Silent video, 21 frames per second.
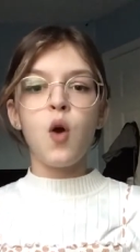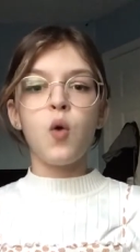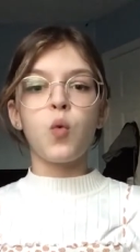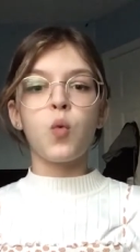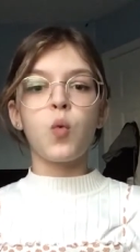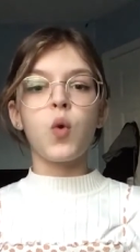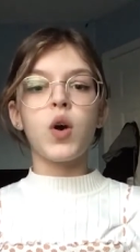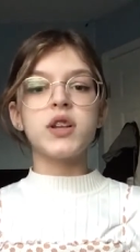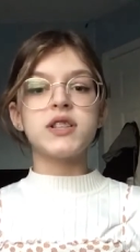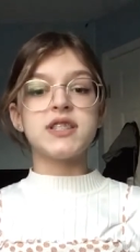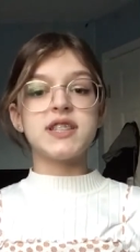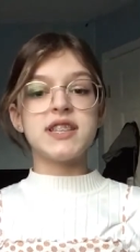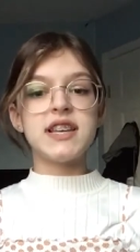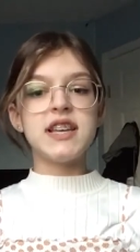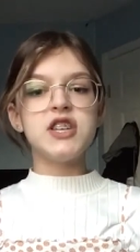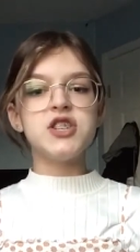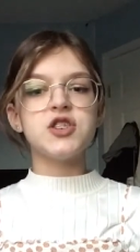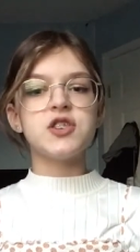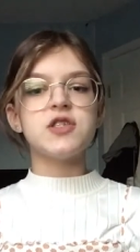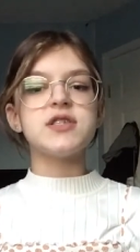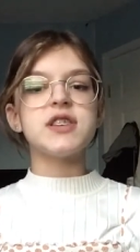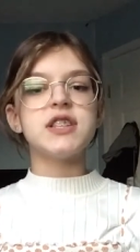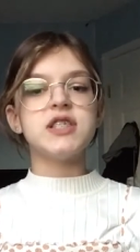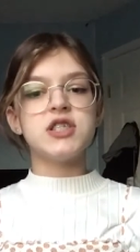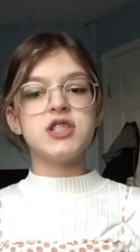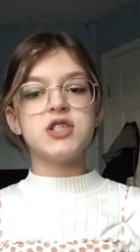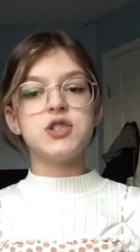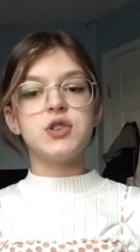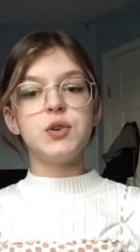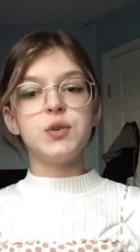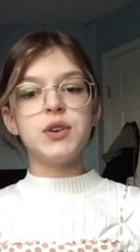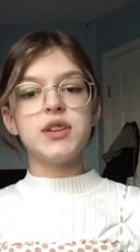What teachers and
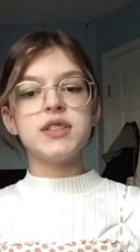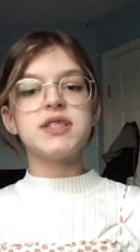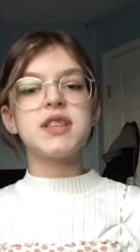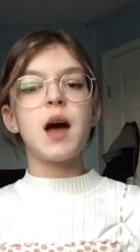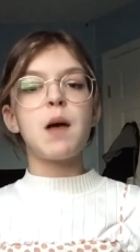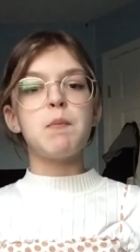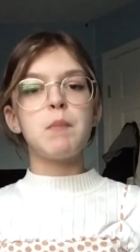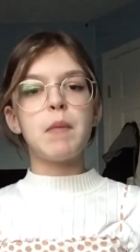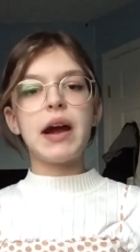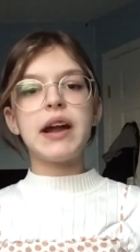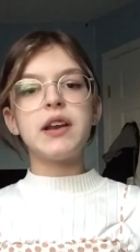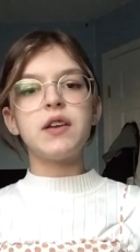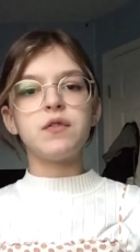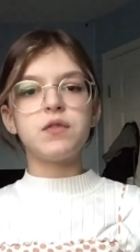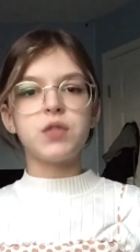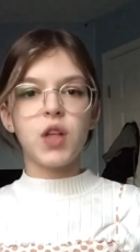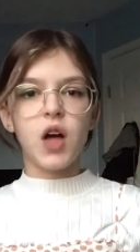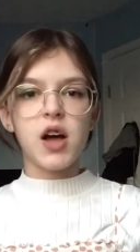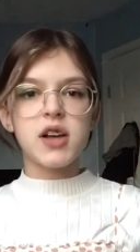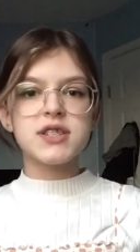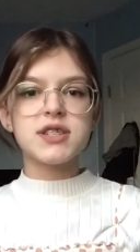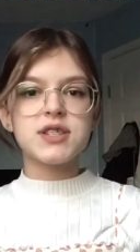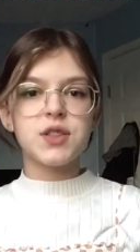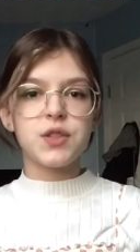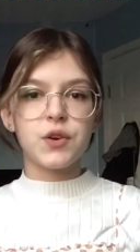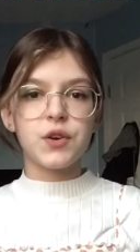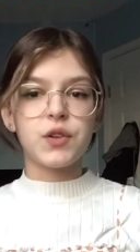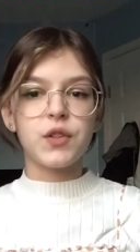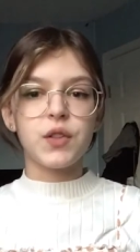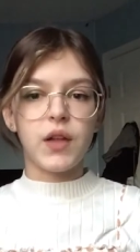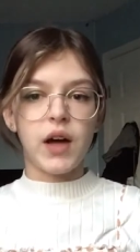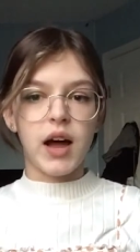students might have lost their
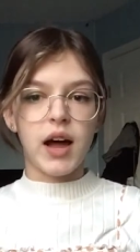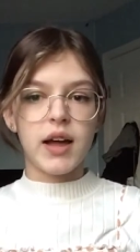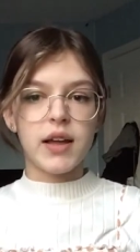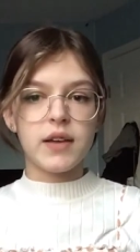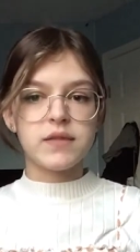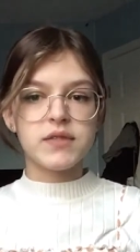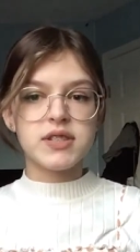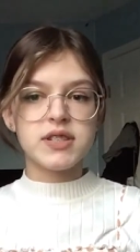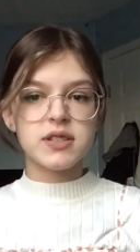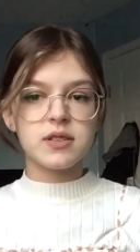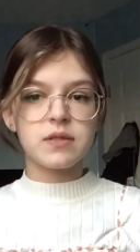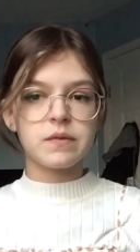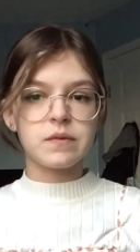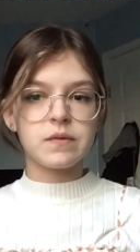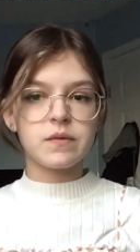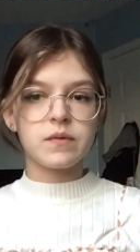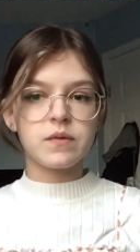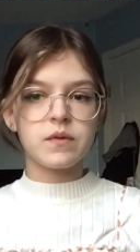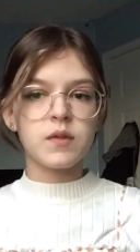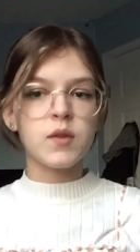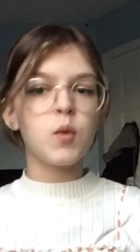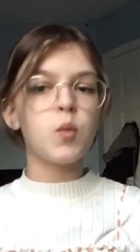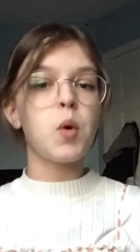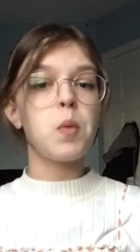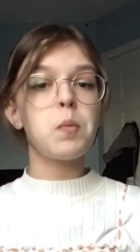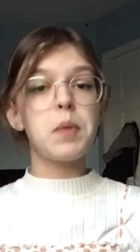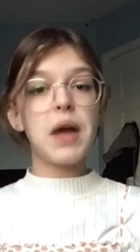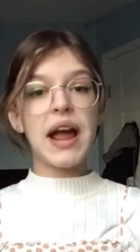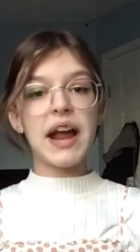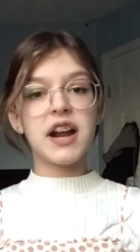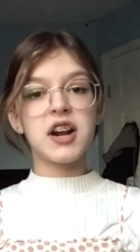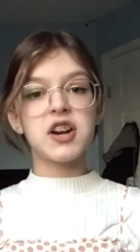lives. What
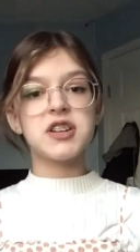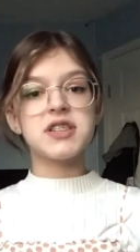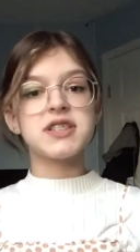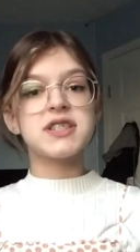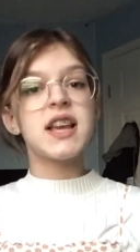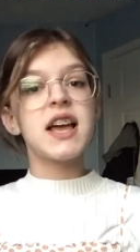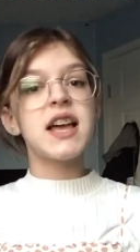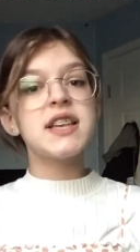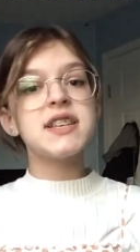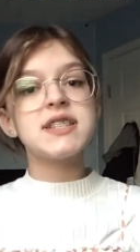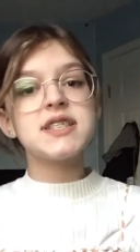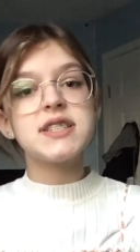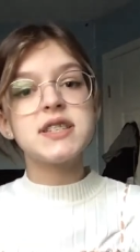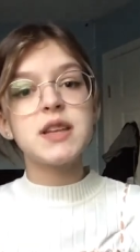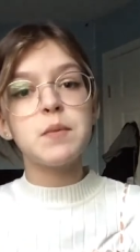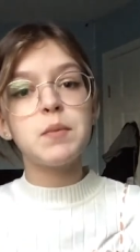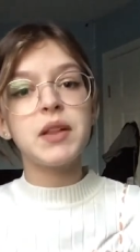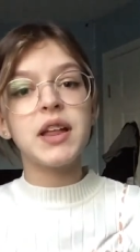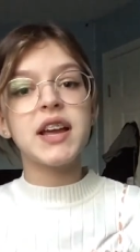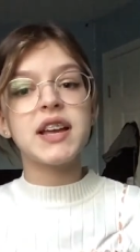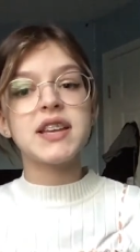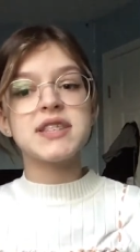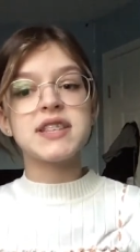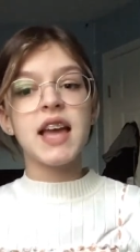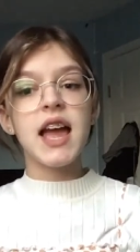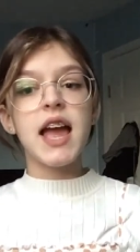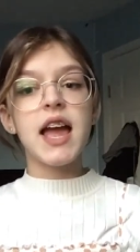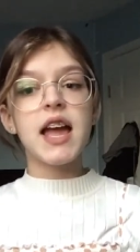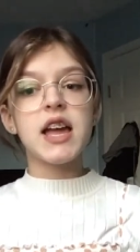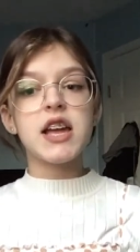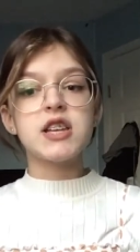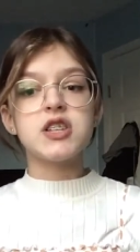parents, siblings,
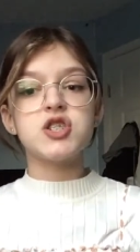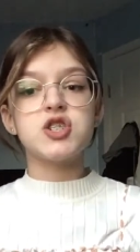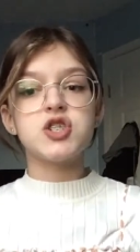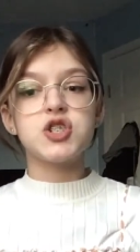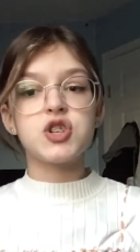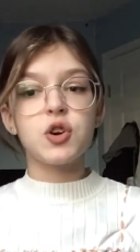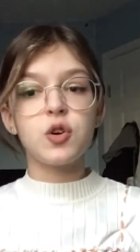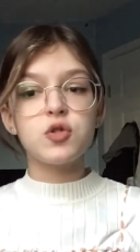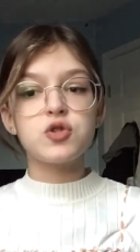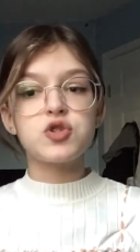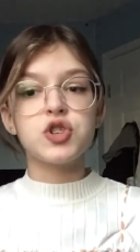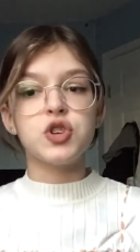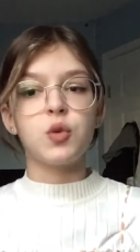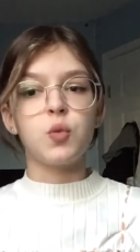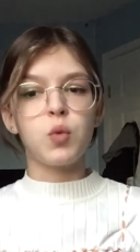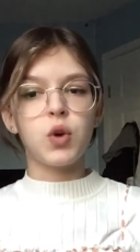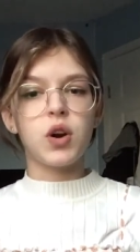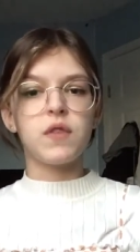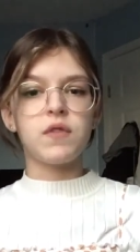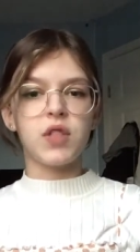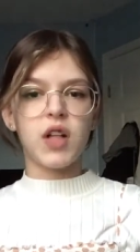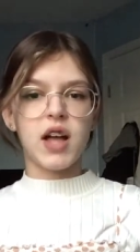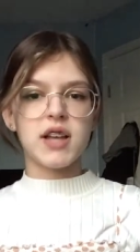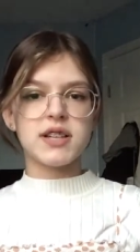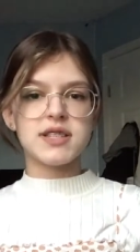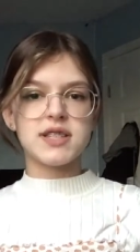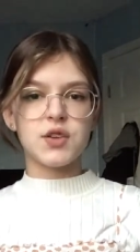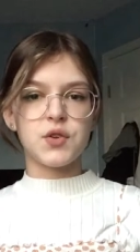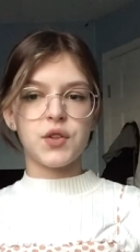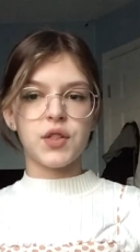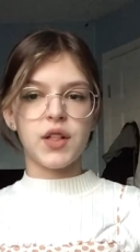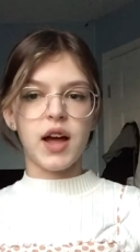and children would have lost
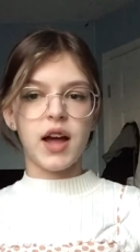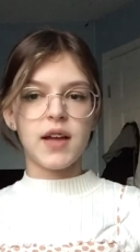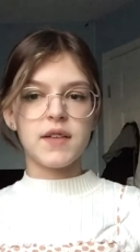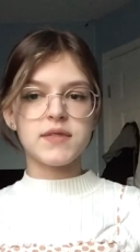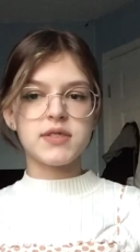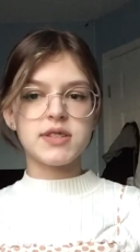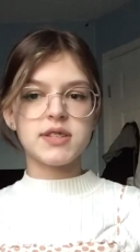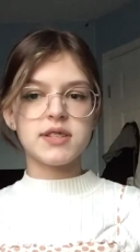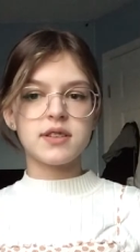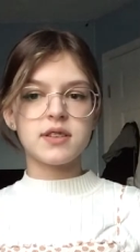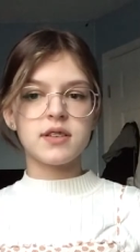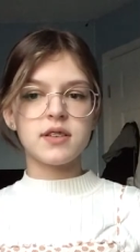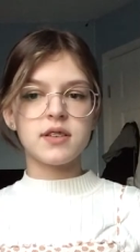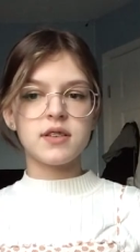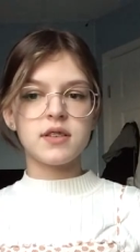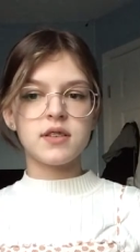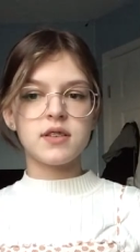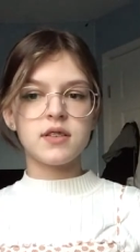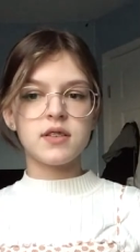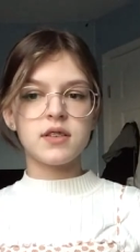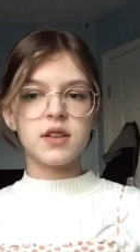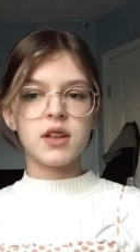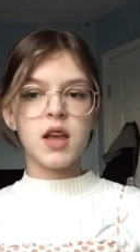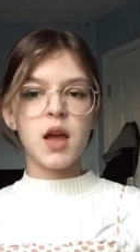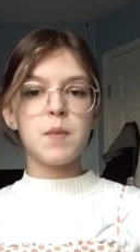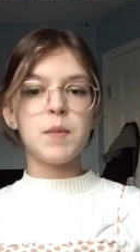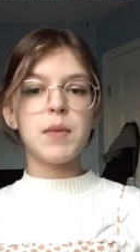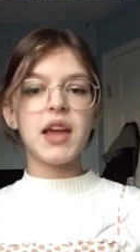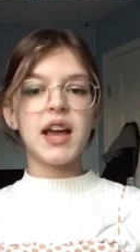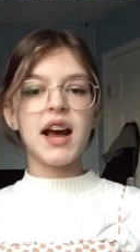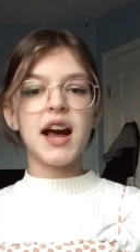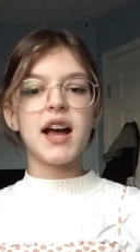their lives
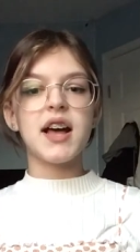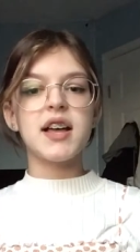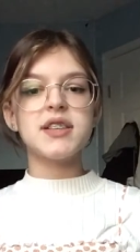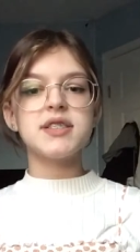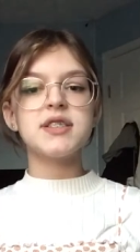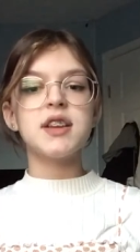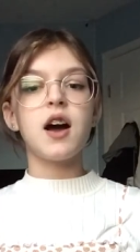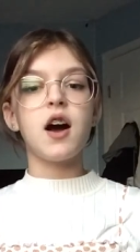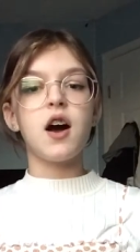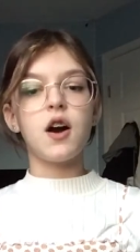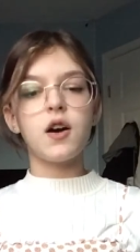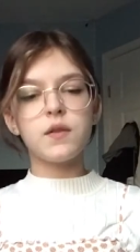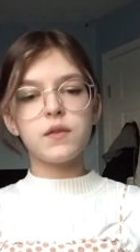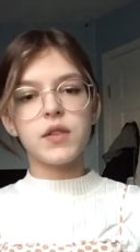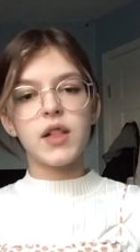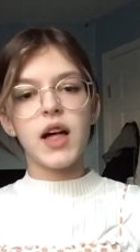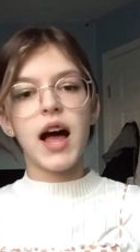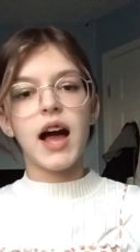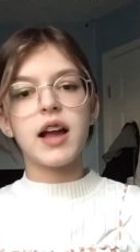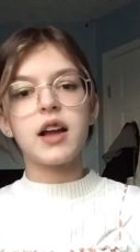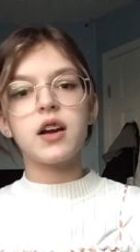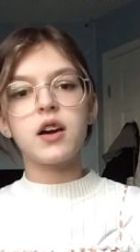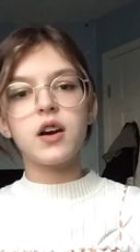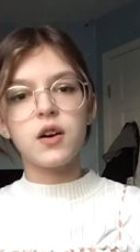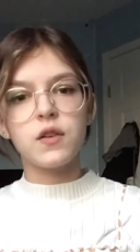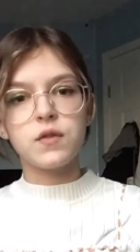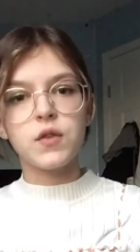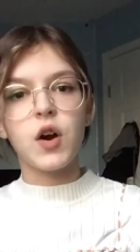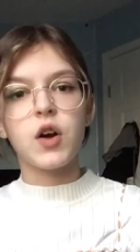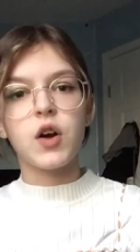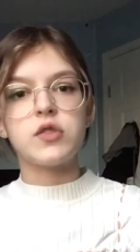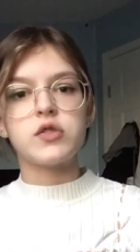because of lack of
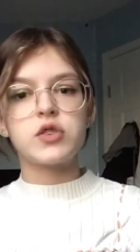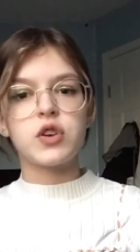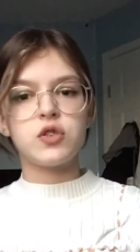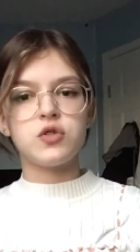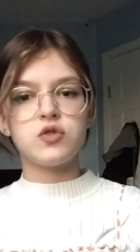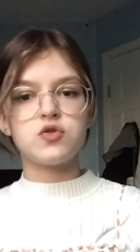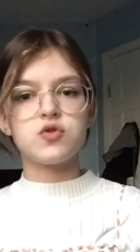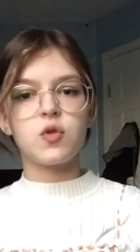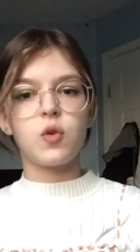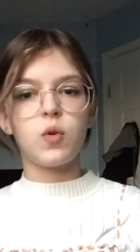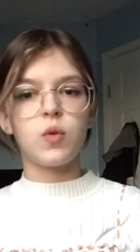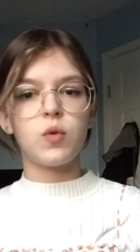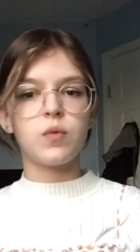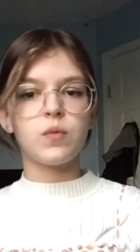gun control.